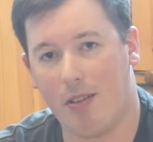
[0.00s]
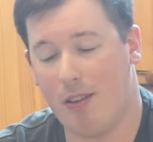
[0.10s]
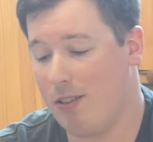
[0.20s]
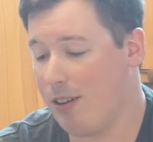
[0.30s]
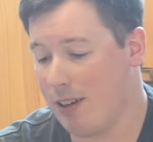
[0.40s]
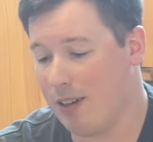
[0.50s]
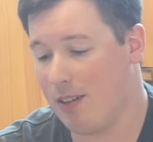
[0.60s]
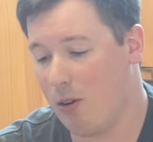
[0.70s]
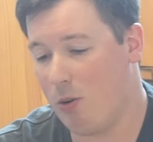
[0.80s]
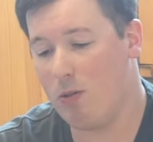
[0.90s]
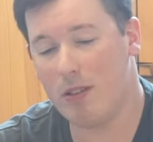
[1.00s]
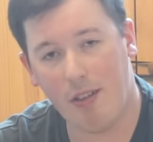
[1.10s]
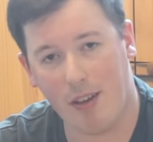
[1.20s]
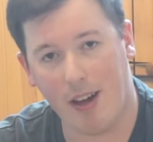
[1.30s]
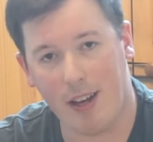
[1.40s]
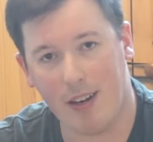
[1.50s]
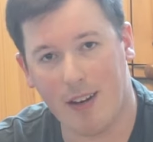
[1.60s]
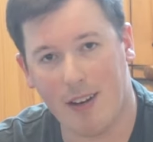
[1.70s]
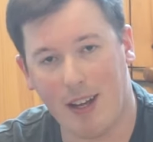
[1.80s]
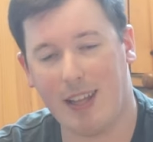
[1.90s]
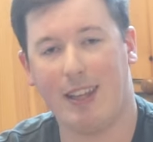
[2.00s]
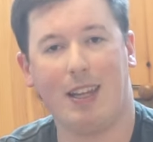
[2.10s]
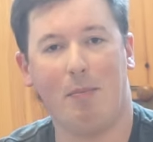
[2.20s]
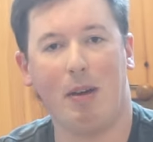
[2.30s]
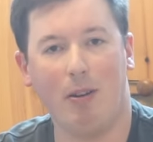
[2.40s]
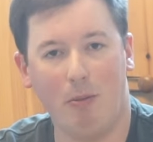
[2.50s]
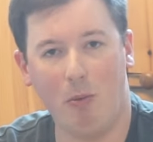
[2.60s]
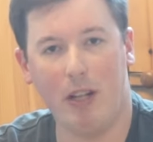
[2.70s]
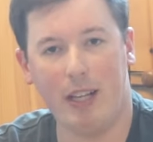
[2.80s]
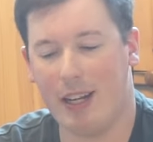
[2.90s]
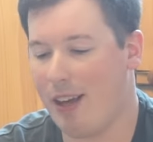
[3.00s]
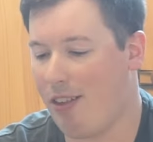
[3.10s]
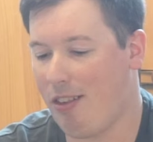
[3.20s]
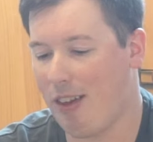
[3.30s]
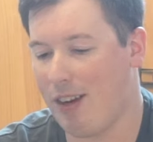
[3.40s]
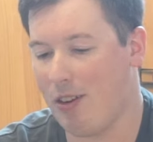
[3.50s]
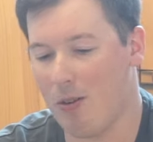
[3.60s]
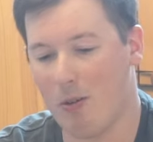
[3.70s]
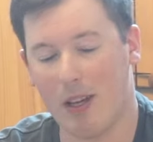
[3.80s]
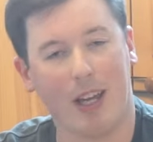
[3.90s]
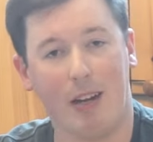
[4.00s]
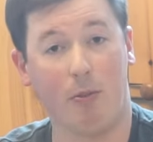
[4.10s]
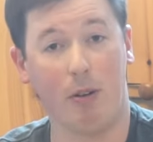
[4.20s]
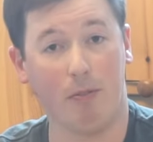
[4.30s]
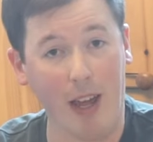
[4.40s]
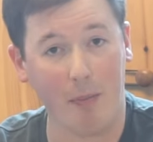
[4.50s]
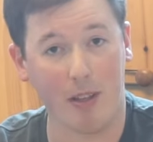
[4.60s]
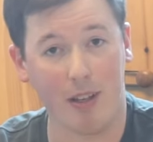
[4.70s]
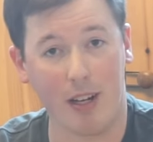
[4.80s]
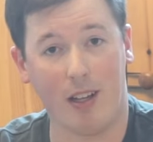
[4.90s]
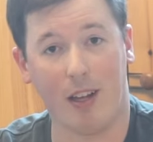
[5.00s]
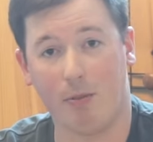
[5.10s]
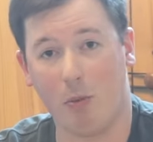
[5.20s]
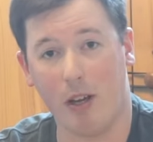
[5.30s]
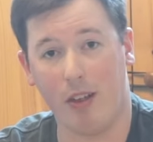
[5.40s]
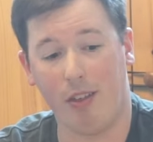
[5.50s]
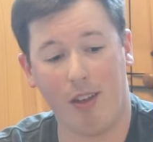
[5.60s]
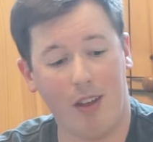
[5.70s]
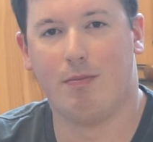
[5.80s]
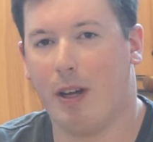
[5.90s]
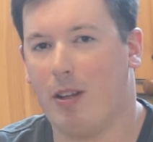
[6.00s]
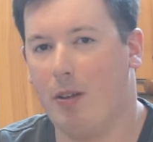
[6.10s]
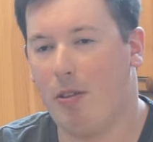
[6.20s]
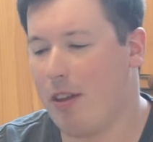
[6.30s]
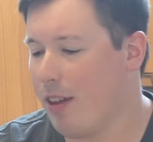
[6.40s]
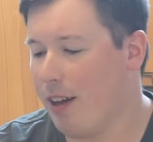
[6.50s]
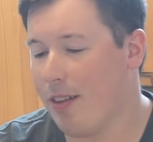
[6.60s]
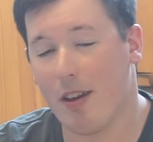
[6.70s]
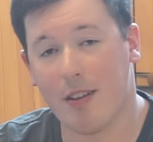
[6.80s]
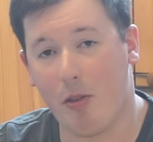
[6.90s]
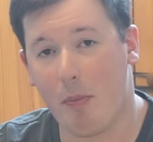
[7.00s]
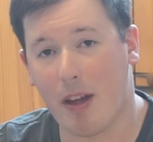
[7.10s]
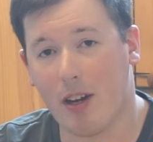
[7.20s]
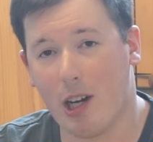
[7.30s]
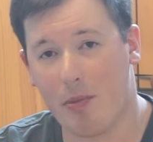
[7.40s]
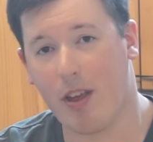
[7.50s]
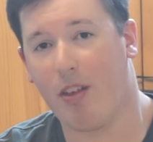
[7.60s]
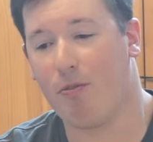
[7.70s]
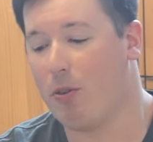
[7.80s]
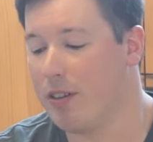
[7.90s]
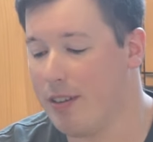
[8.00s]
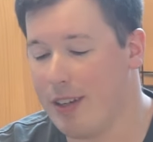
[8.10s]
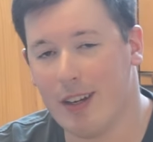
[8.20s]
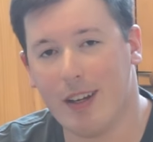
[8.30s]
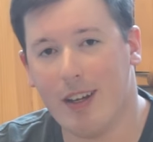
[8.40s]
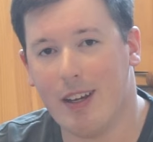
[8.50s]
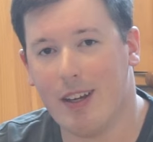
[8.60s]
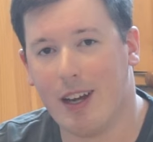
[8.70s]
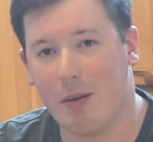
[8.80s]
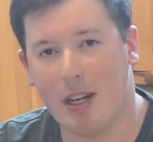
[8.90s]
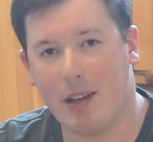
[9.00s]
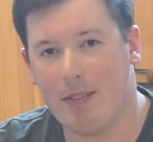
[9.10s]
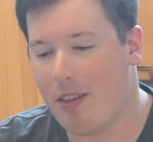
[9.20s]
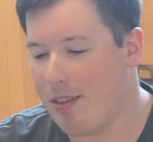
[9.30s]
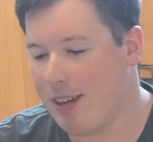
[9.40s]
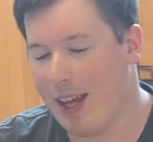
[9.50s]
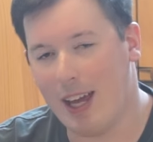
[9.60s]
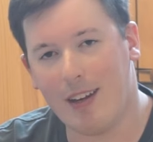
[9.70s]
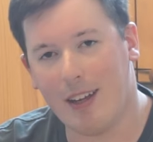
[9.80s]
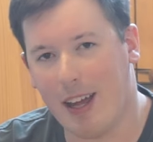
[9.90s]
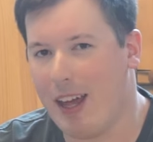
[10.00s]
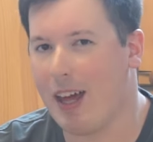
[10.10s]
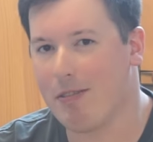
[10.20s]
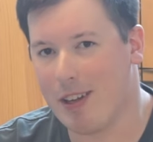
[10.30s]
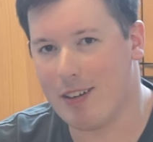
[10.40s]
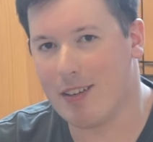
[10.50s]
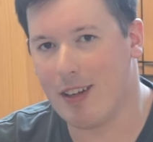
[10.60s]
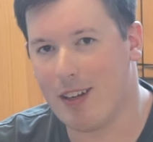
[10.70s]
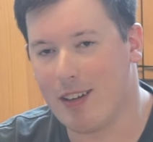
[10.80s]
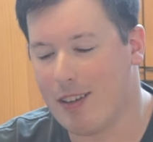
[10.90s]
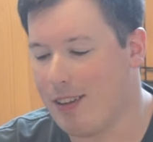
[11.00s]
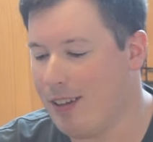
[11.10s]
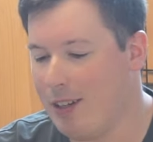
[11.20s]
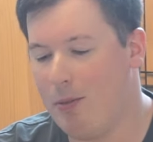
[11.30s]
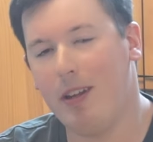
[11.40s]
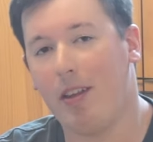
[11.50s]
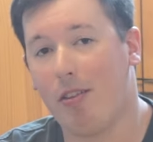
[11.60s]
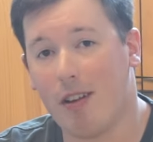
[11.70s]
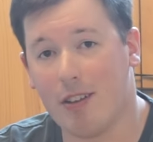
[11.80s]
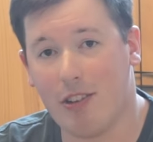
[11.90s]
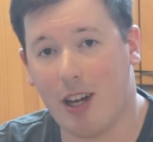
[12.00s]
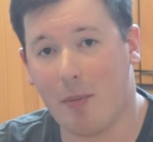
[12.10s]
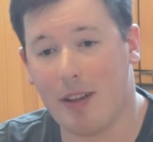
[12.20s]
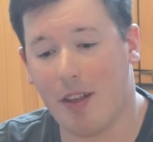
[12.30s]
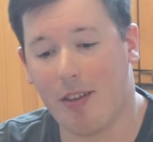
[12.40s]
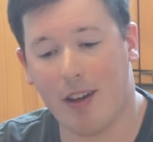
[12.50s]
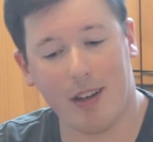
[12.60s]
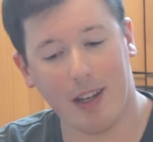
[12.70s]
So they took an old design and I think they made it really nice and new and kind of revamped it in a lot of ways. My closing thoughts on the Specna Arms S14. I'm going to give this an 8.5 out of 10. They did a really solid job on this gun.